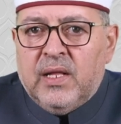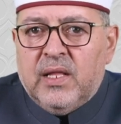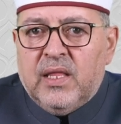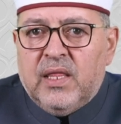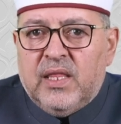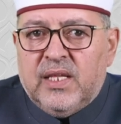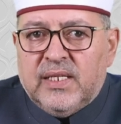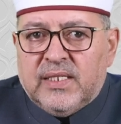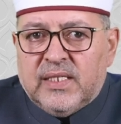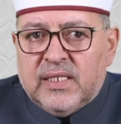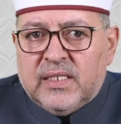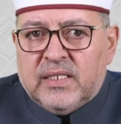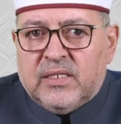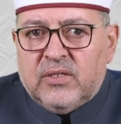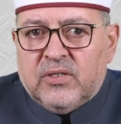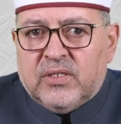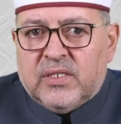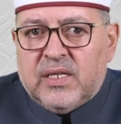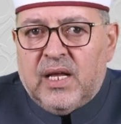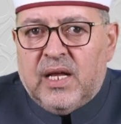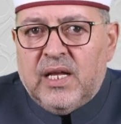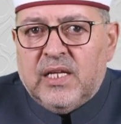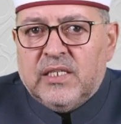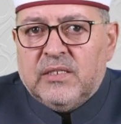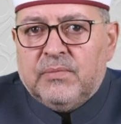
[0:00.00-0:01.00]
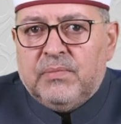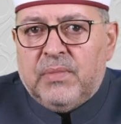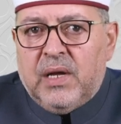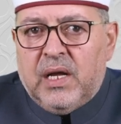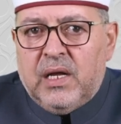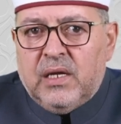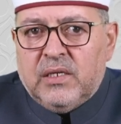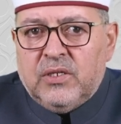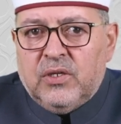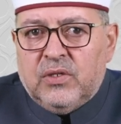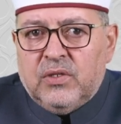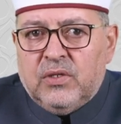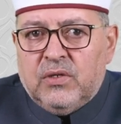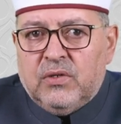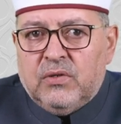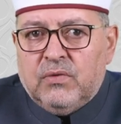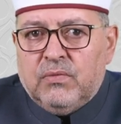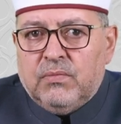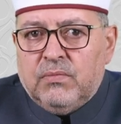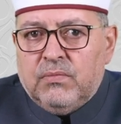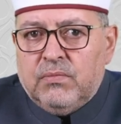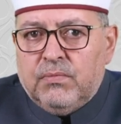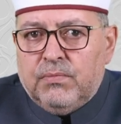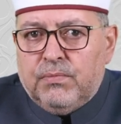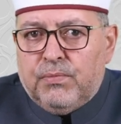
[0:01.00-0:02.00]
This exercise
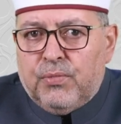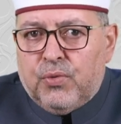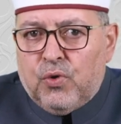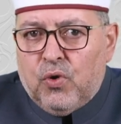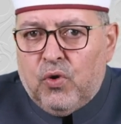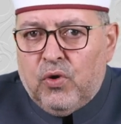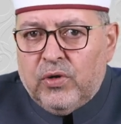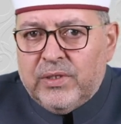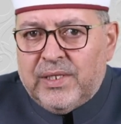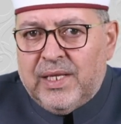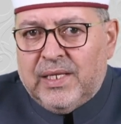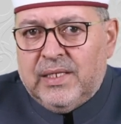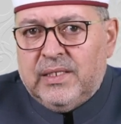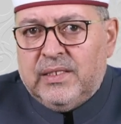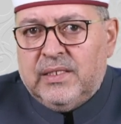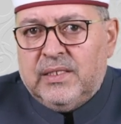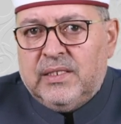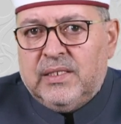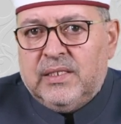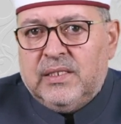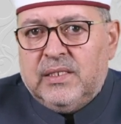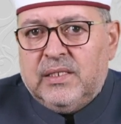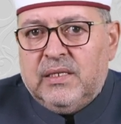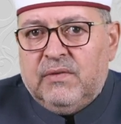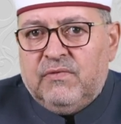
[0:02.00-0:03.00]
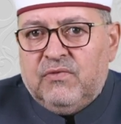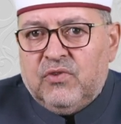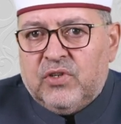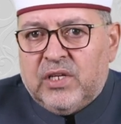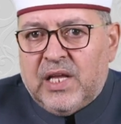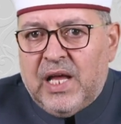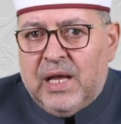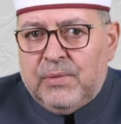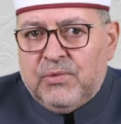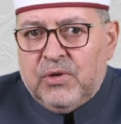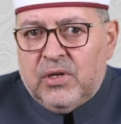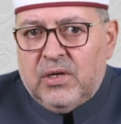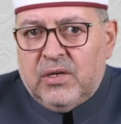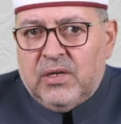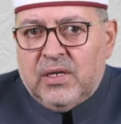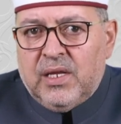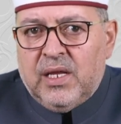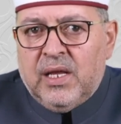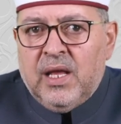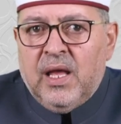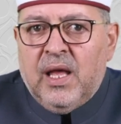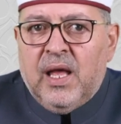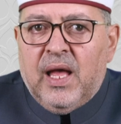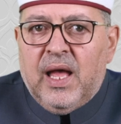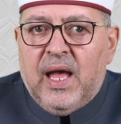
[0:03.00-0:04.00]
broadens
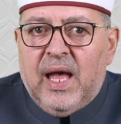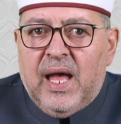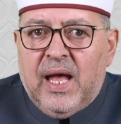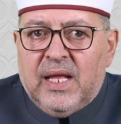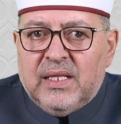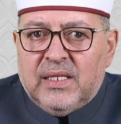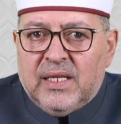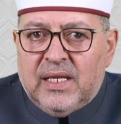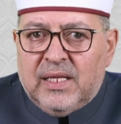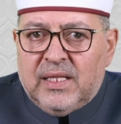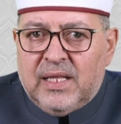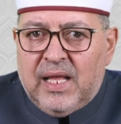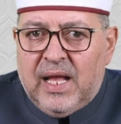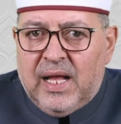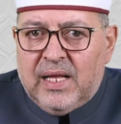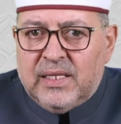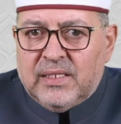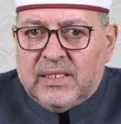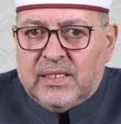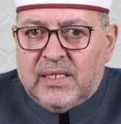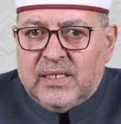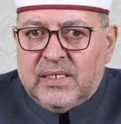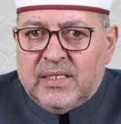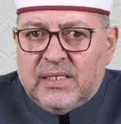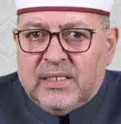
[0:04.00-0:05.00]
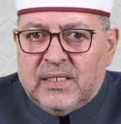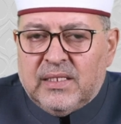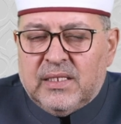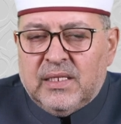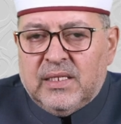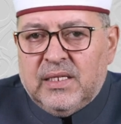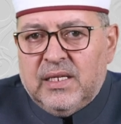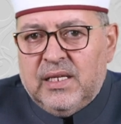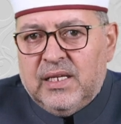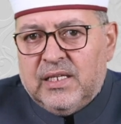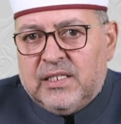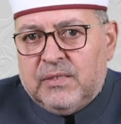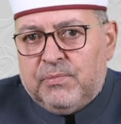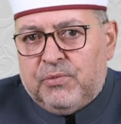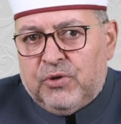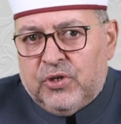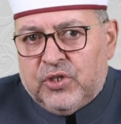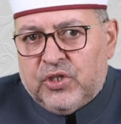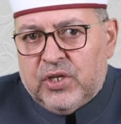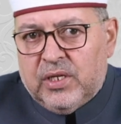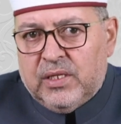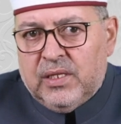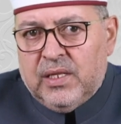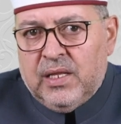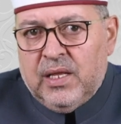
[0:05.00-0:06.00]
vocabulary and enhances
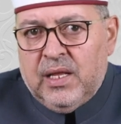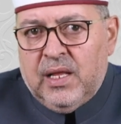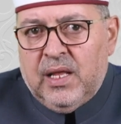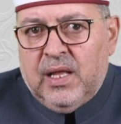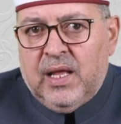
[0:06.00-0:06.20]
expression.